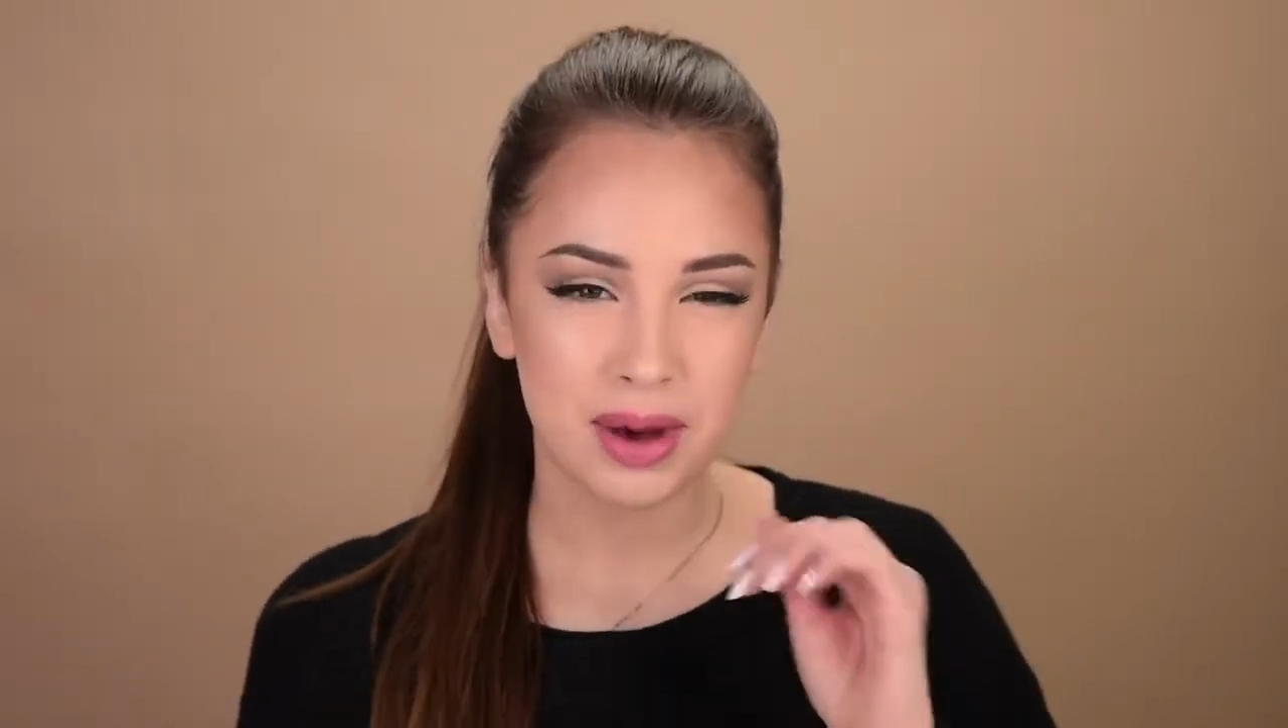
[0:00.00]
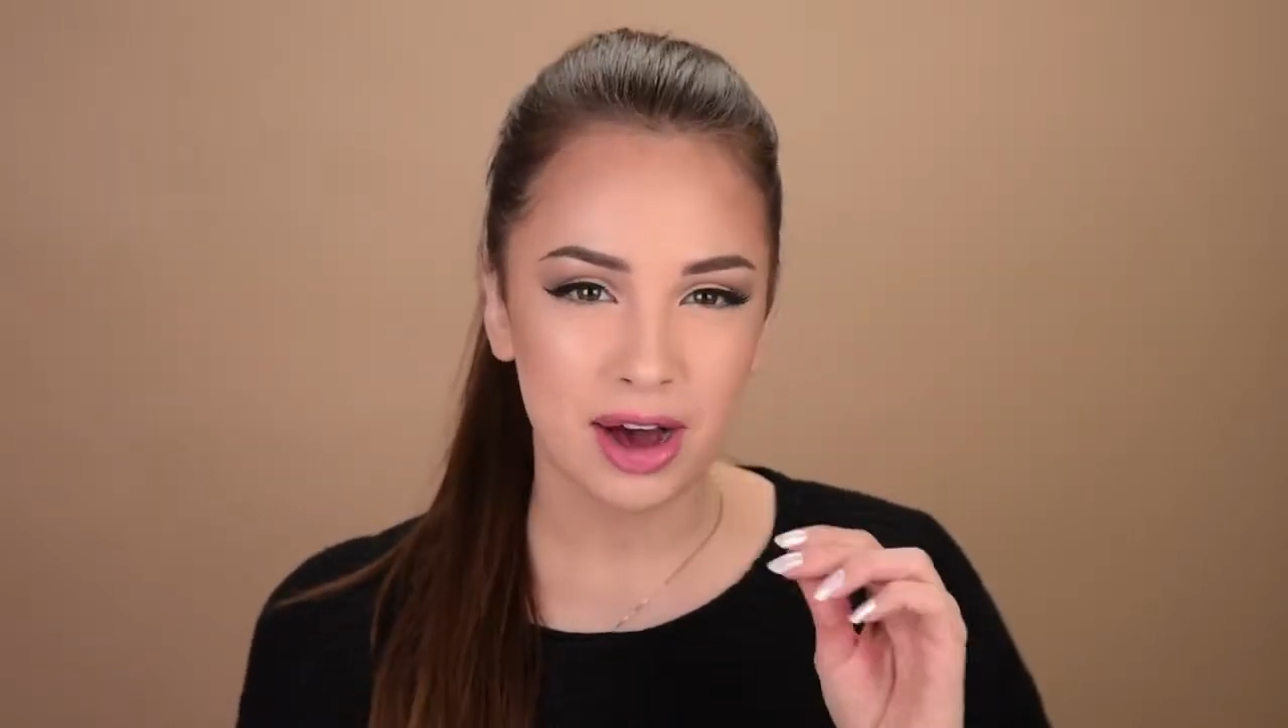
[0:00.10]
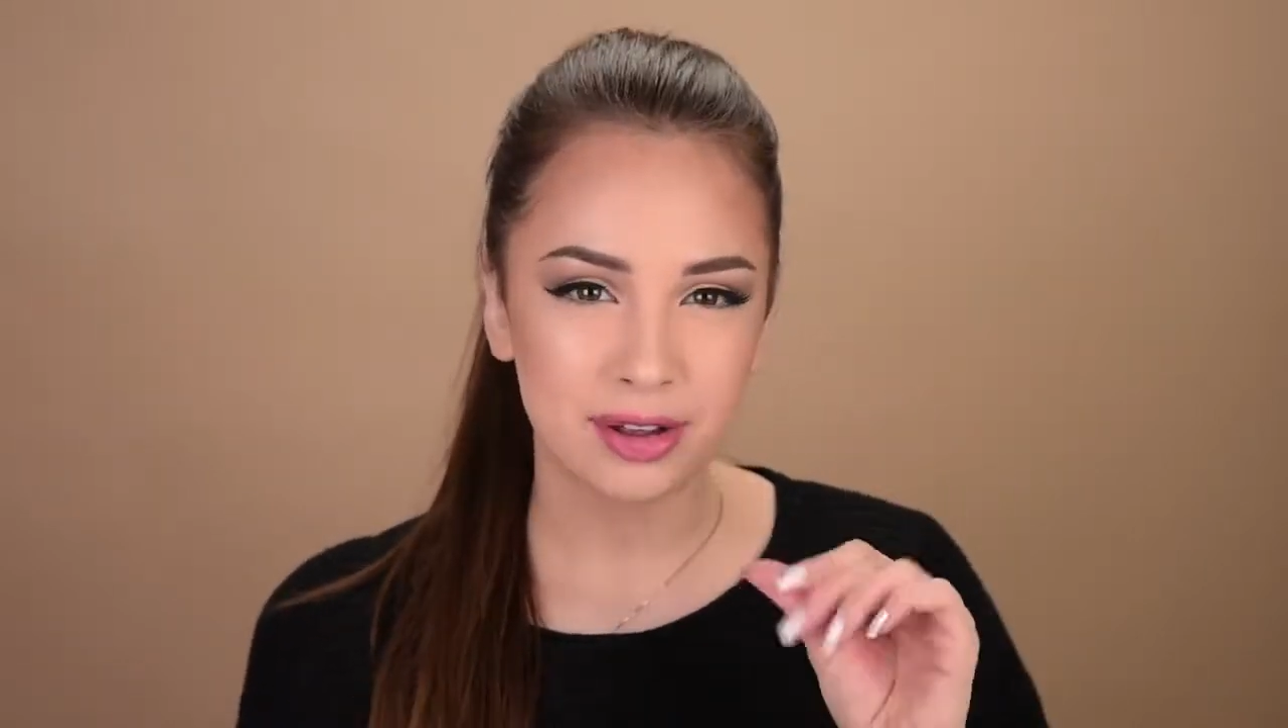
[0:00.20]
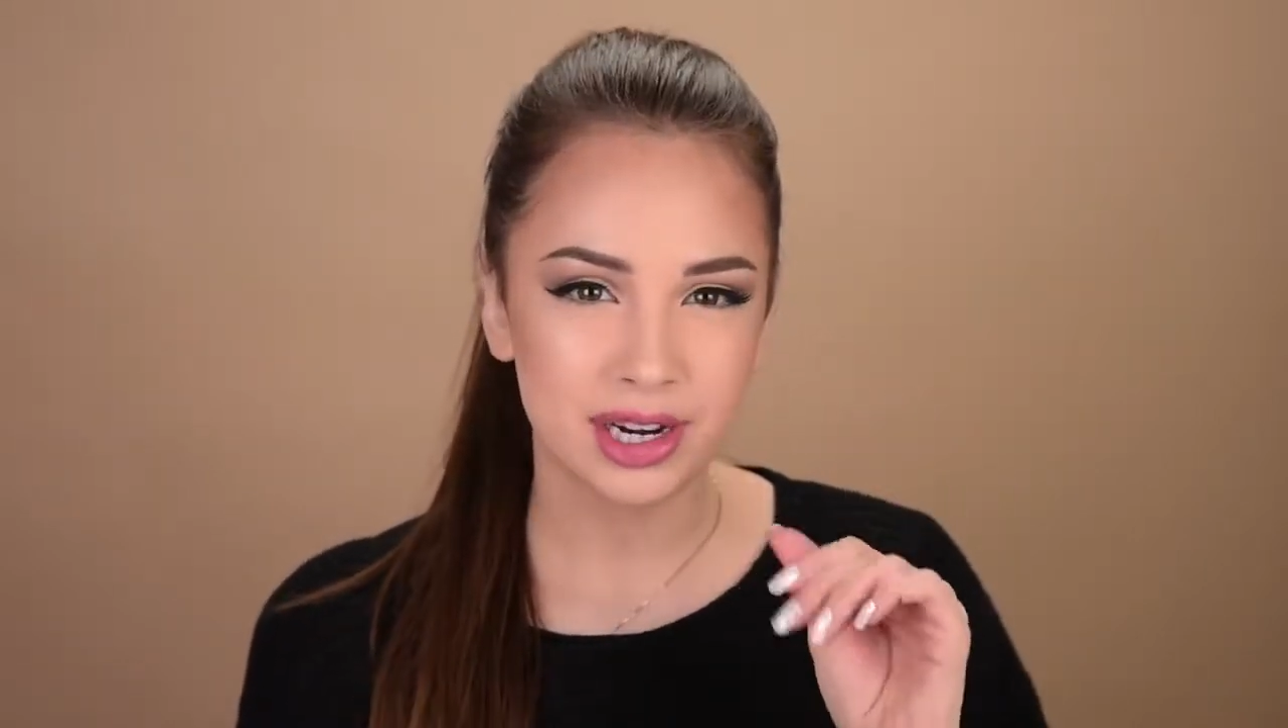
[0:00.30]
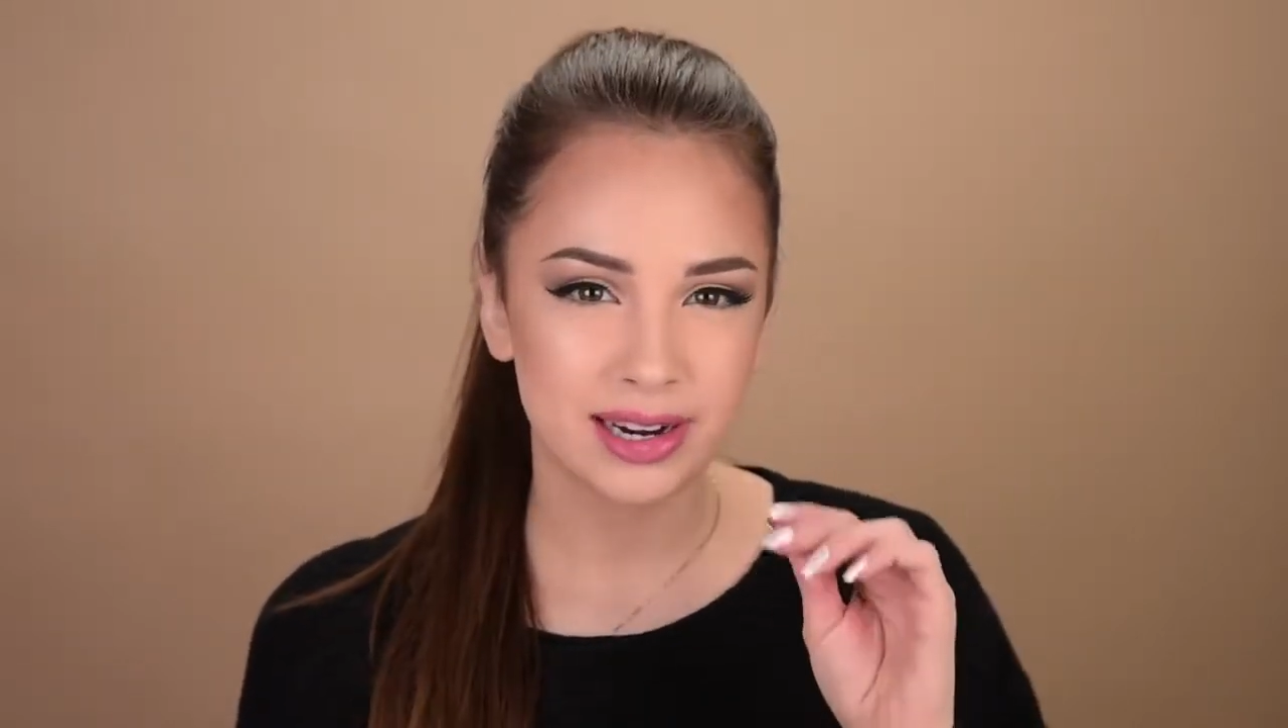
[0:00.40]

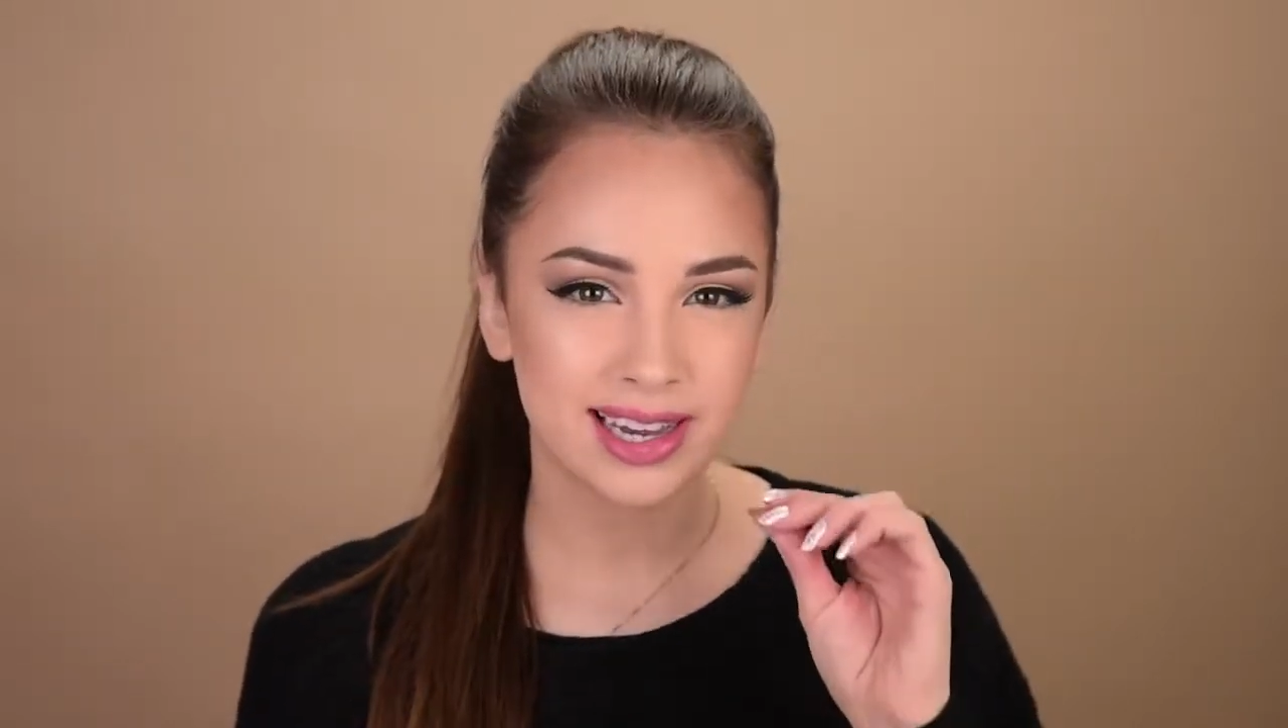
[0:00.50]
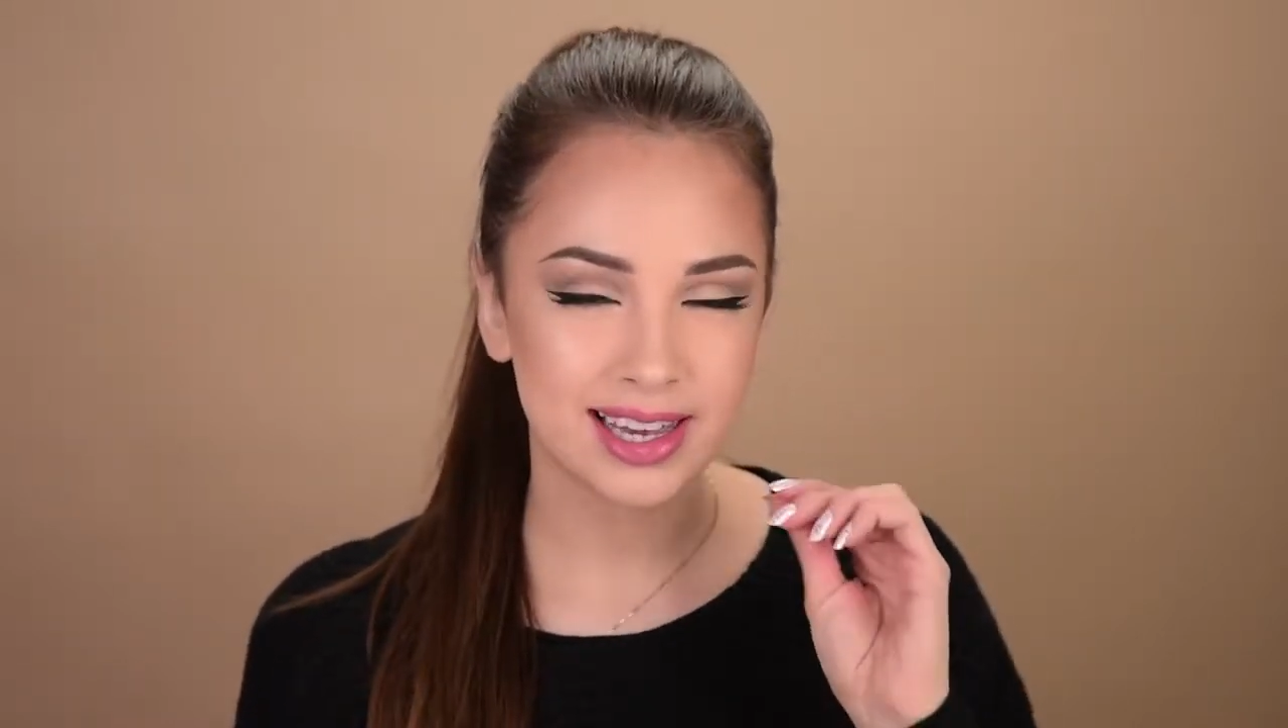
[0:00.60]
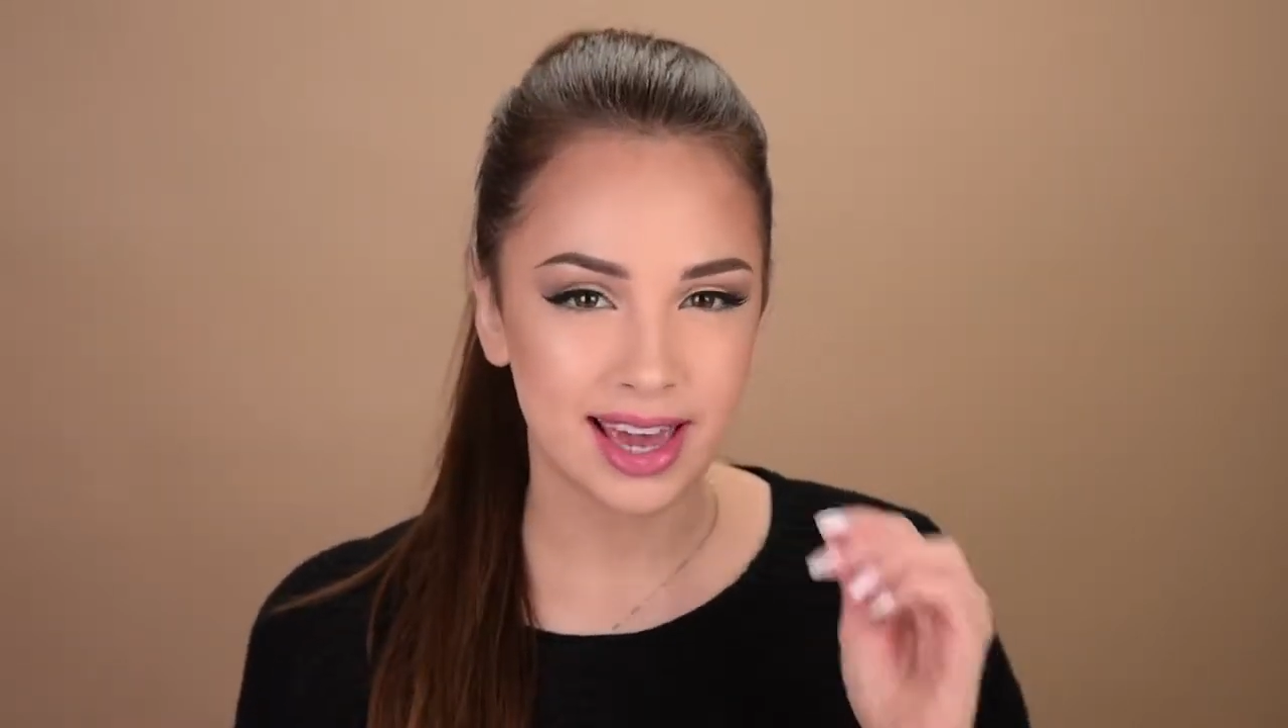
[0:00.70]
powdery,